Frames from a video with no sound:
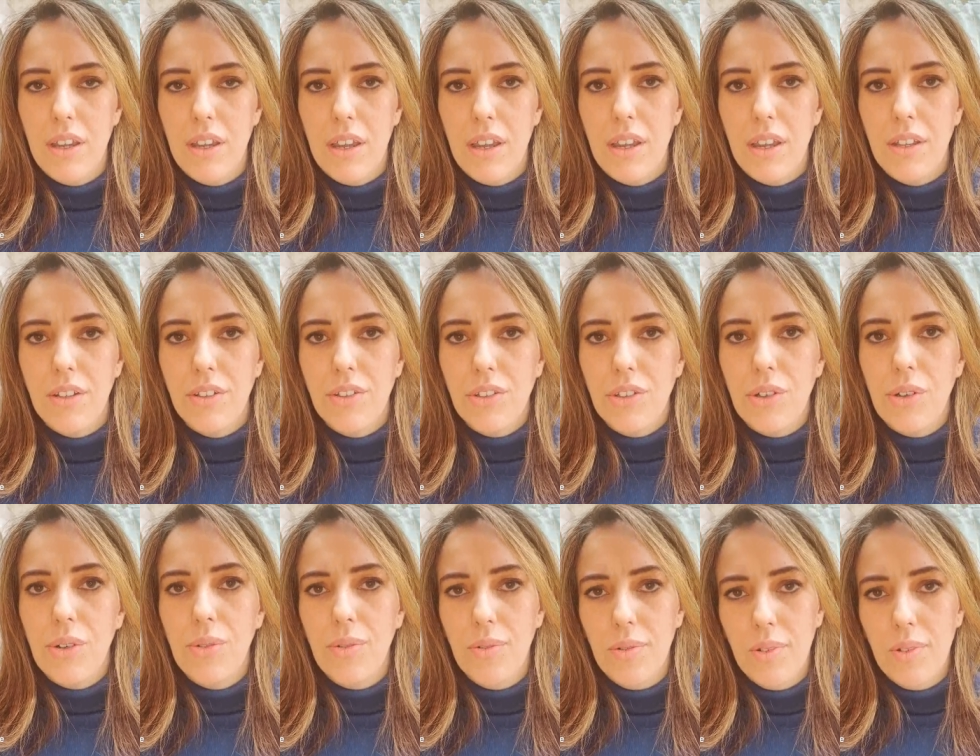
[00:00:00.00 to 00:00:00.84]
And
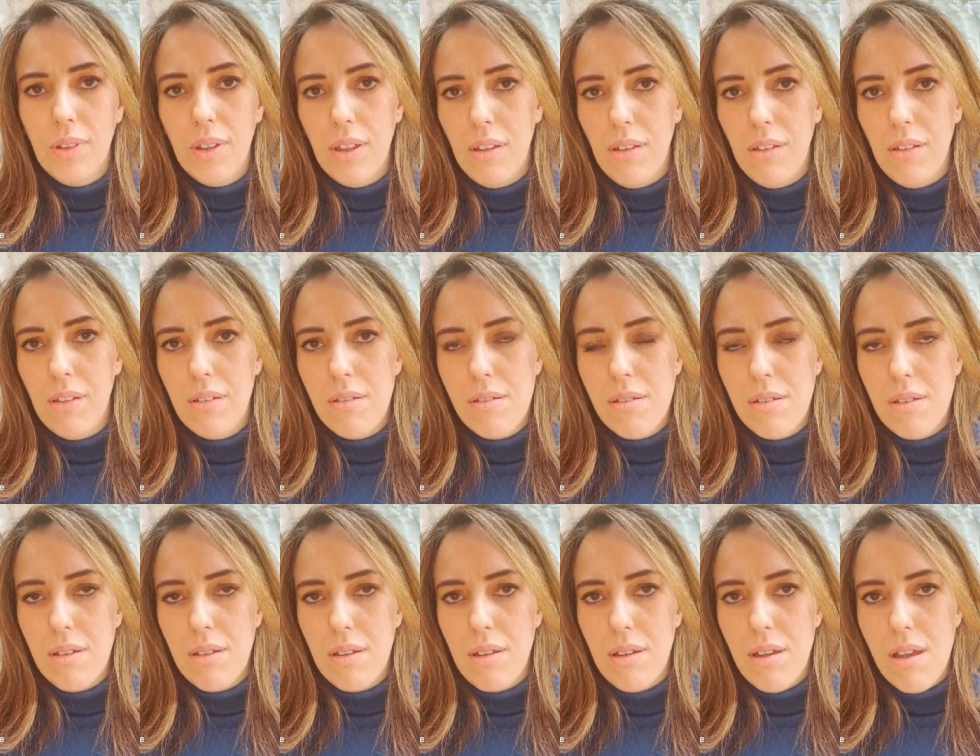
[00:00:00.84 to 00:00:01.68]
so
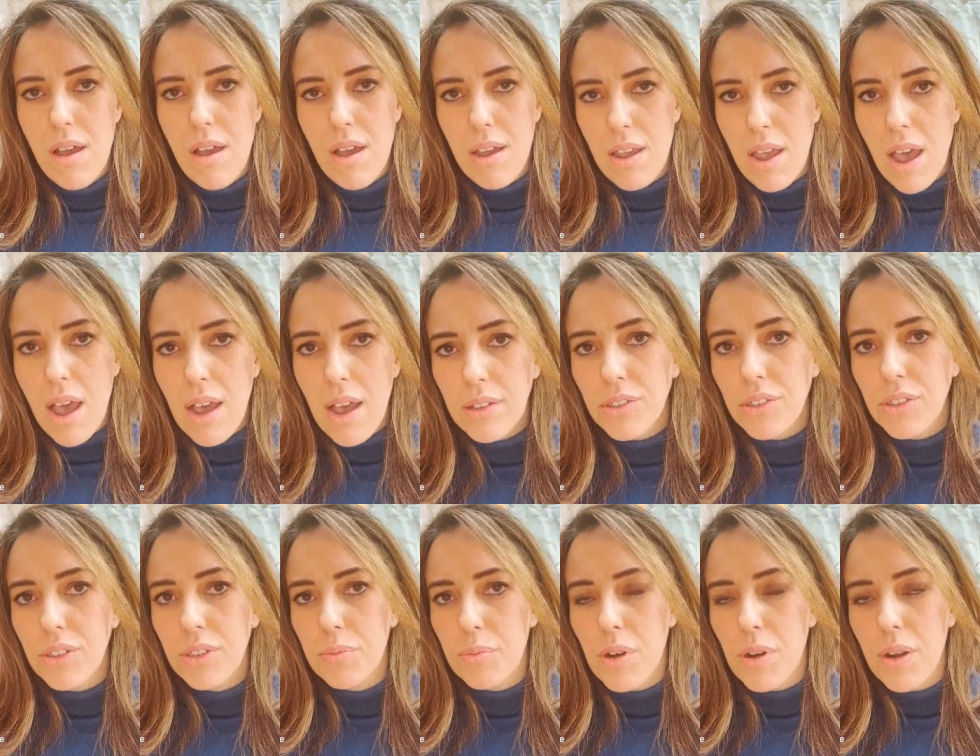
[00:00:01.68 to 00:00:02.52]
I
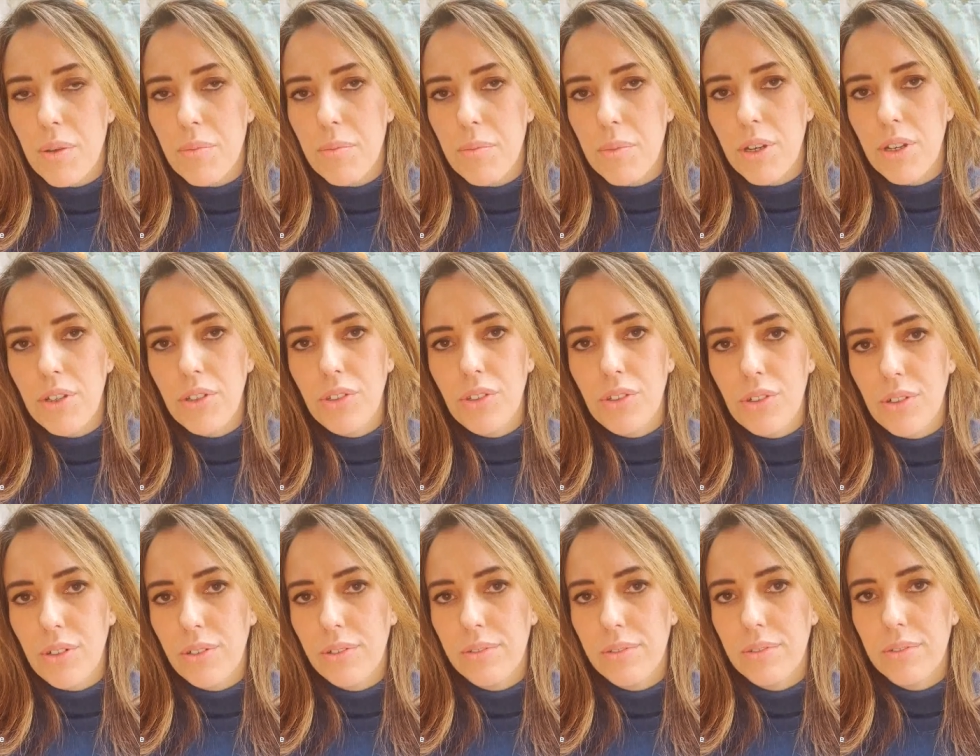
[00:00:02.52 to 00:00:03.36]
ask the Prime
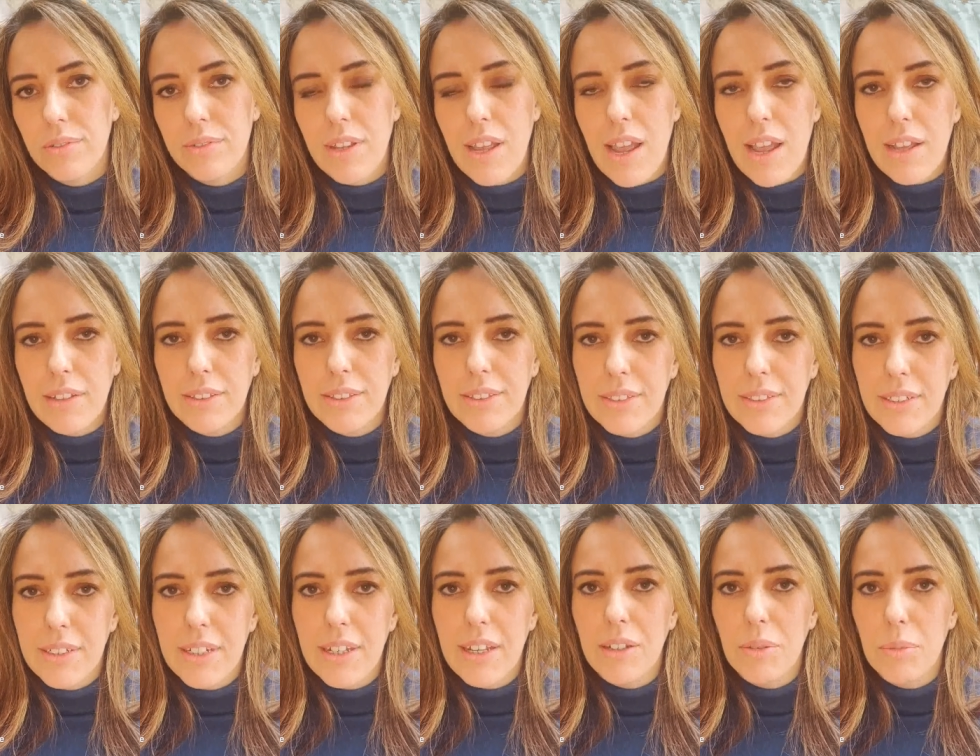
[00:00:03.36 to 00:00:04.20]
Minister,
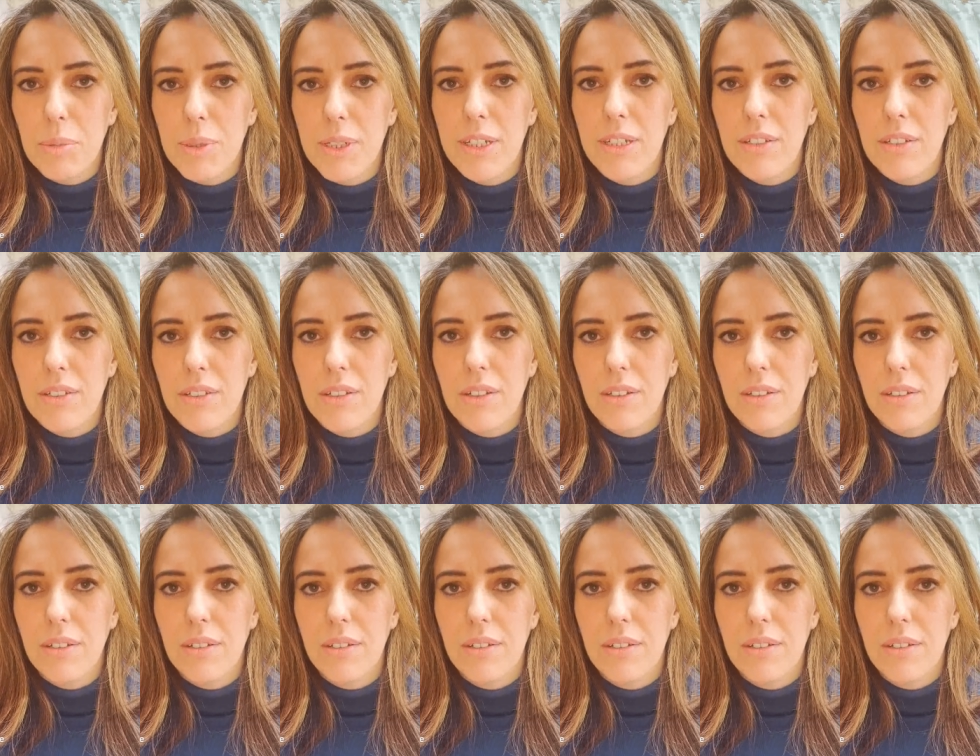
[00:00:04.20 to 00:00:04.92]
Anthony Albanese,